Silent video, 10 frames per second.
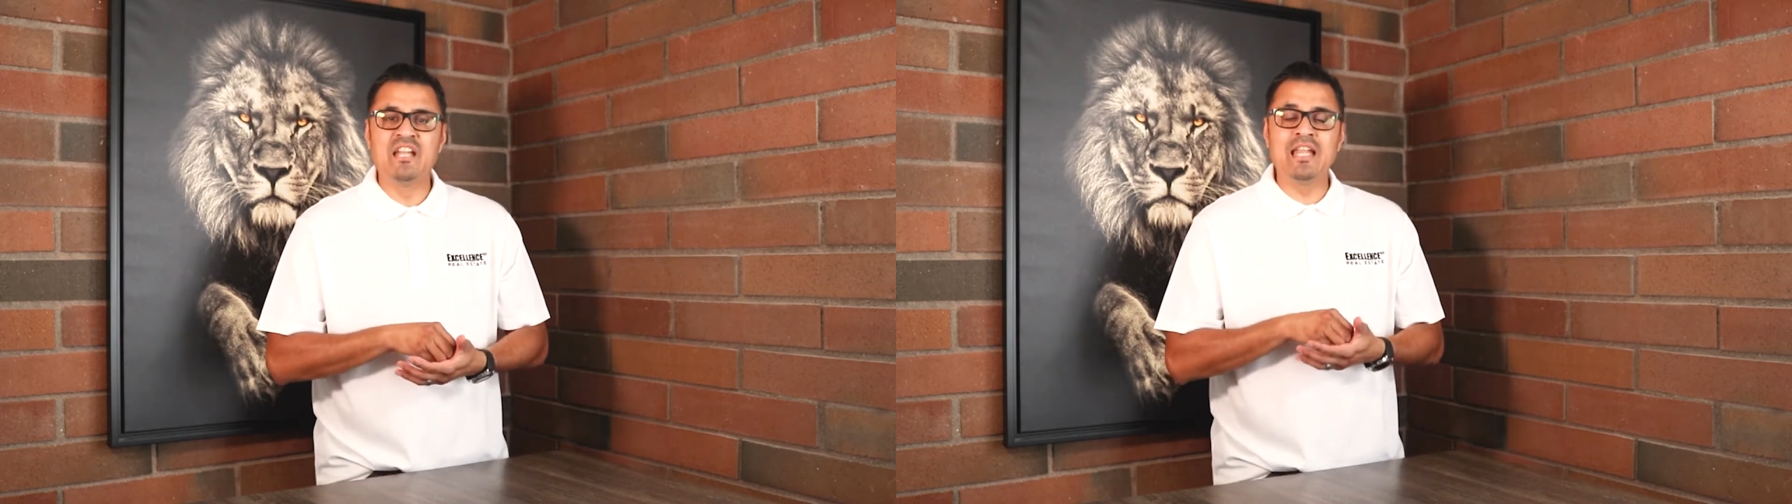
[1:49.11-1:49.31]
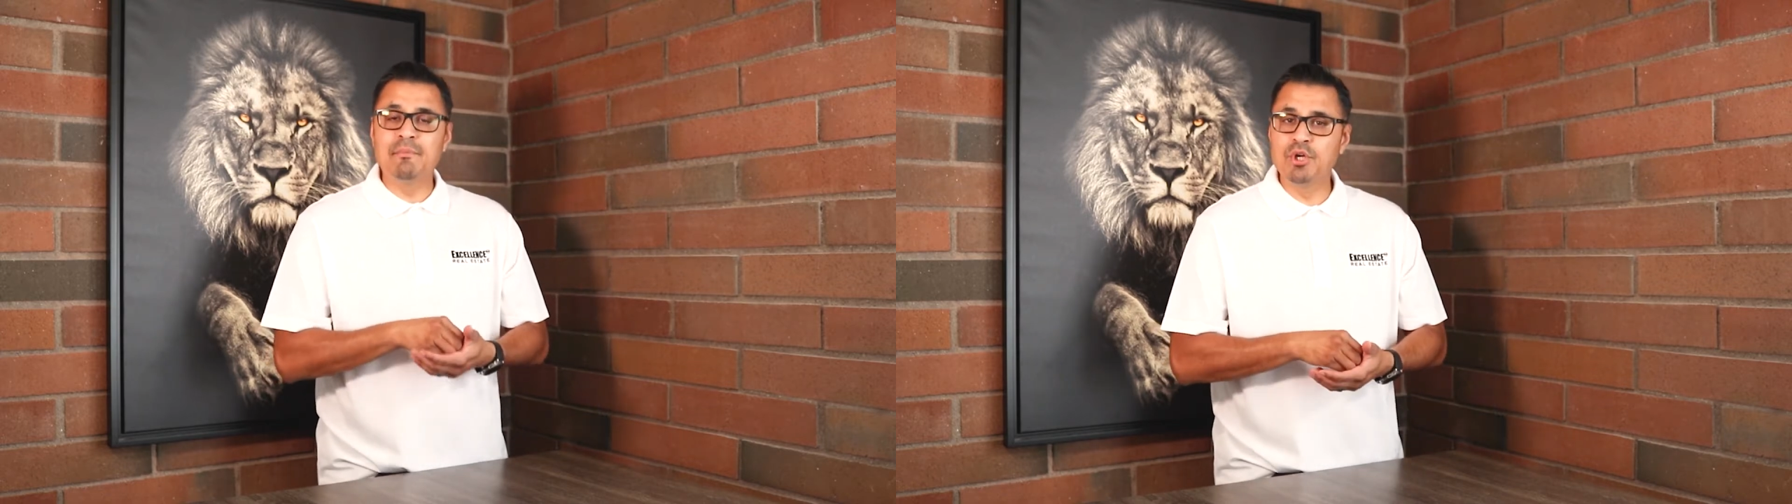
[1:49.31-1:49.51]

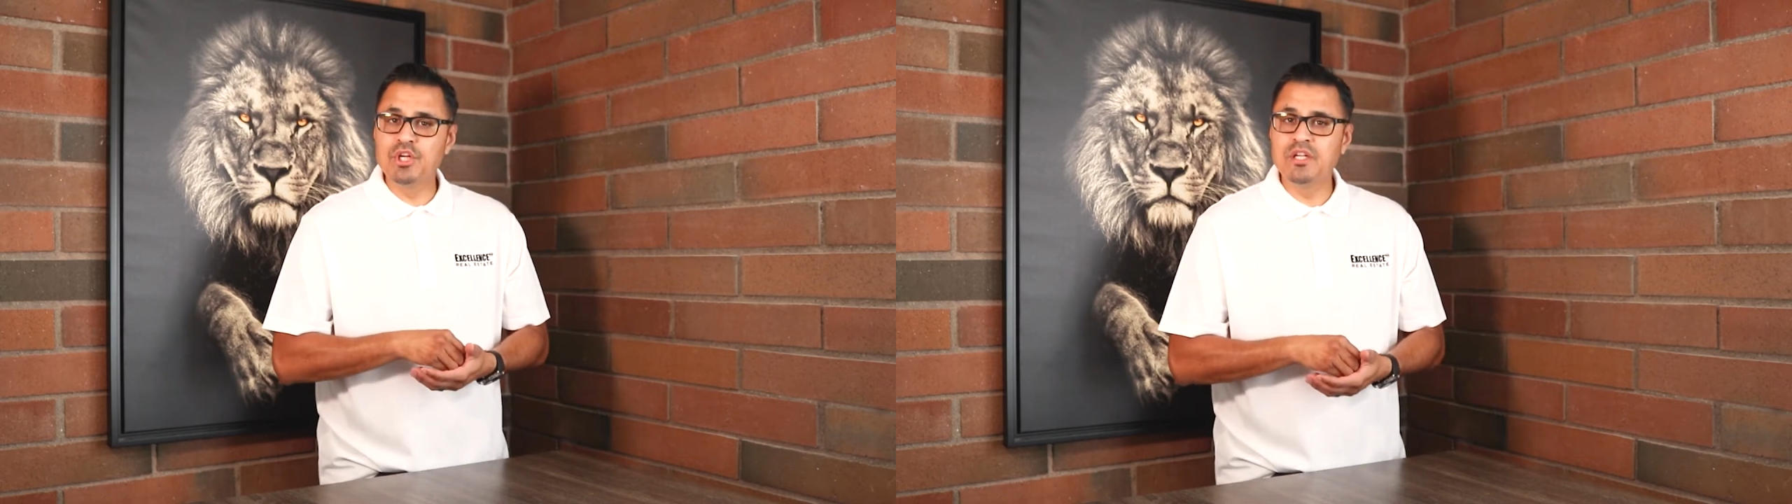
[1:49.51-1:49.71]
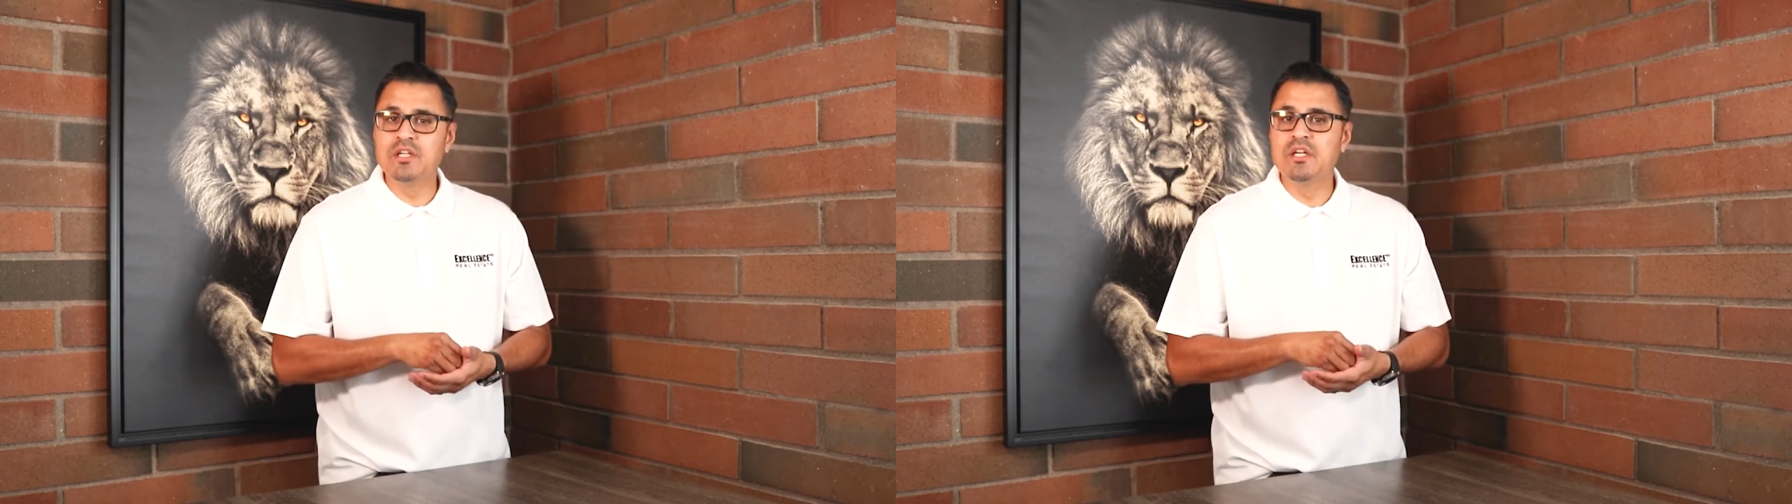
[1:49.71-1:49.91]

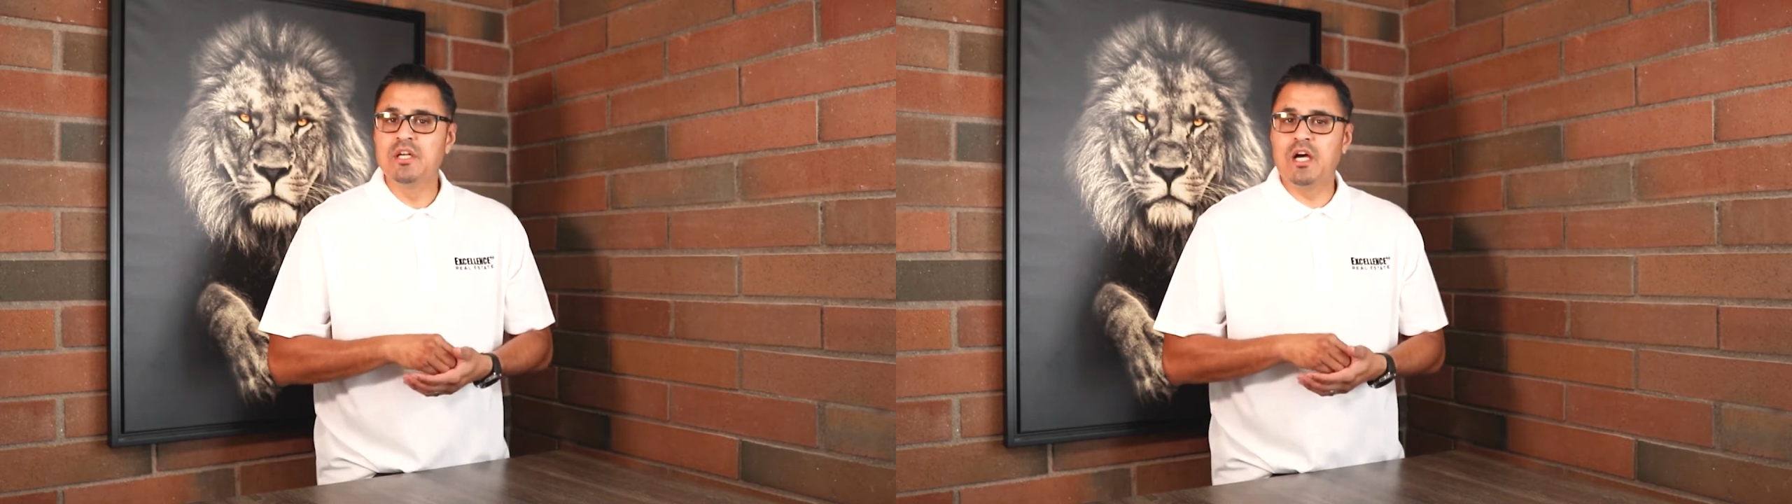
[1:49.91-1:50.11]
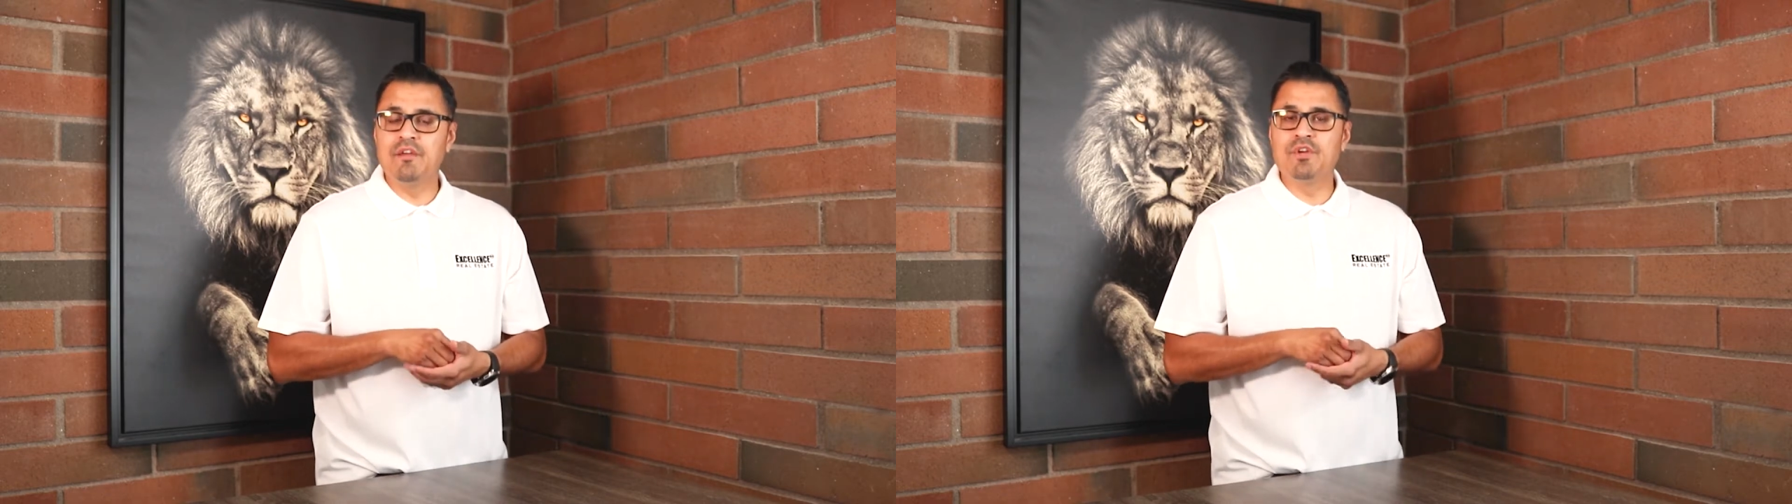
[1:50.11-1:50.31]
neighborhood
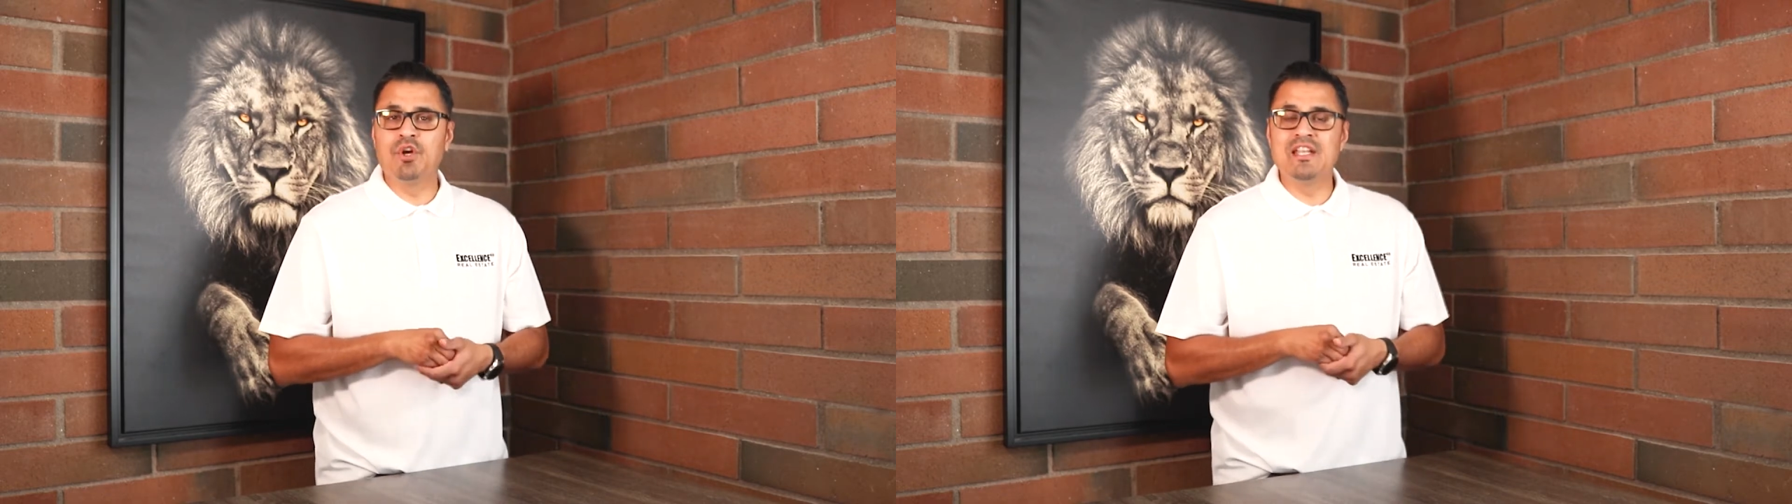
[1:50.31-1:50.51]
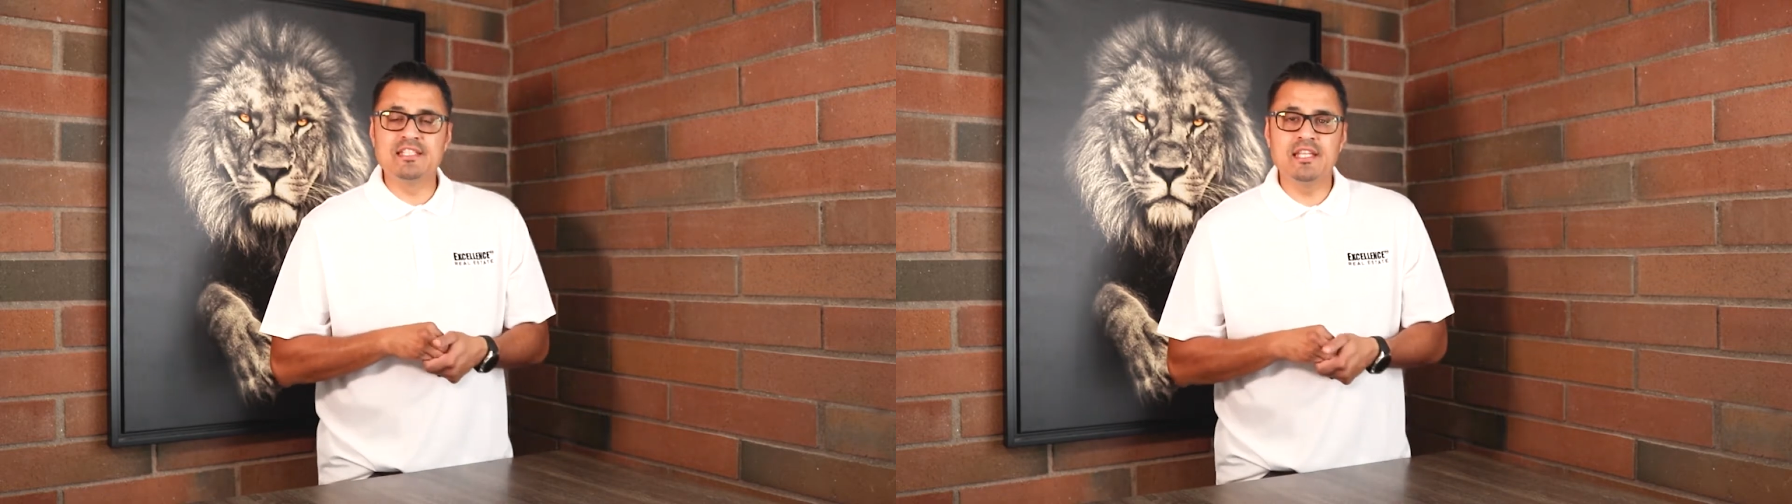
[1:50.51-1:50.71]
of
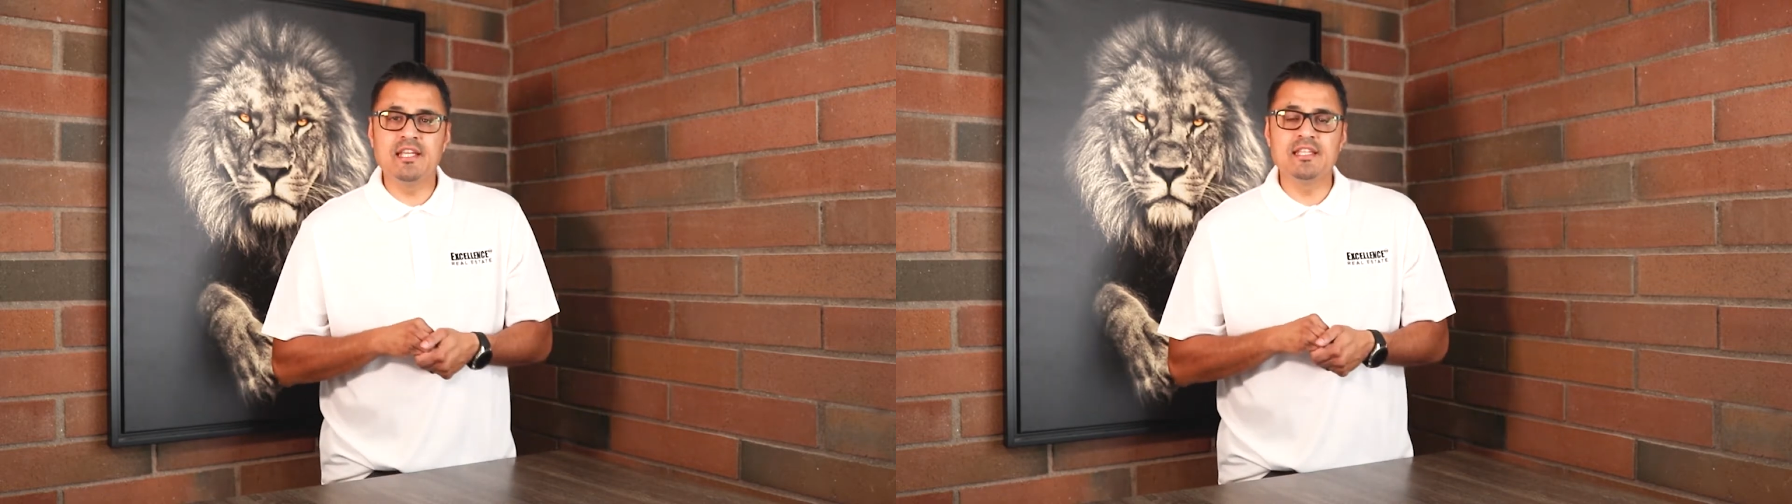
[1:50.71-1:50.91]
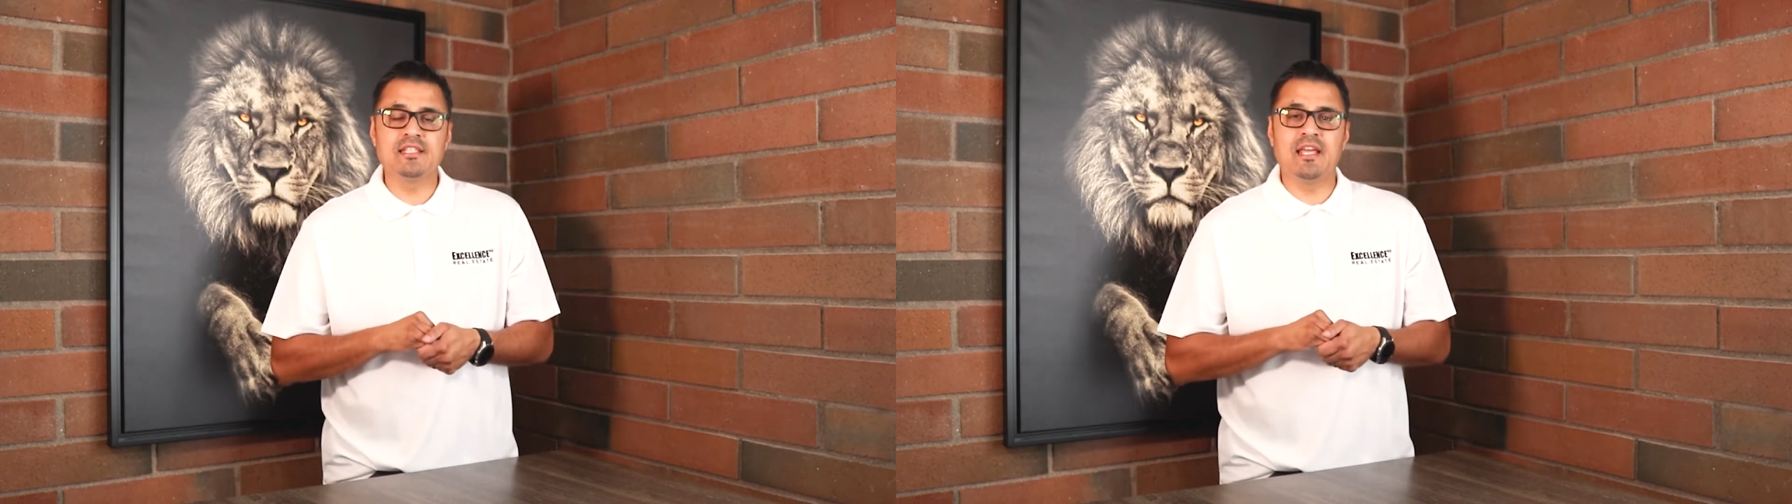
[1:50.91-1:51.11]
your listing is,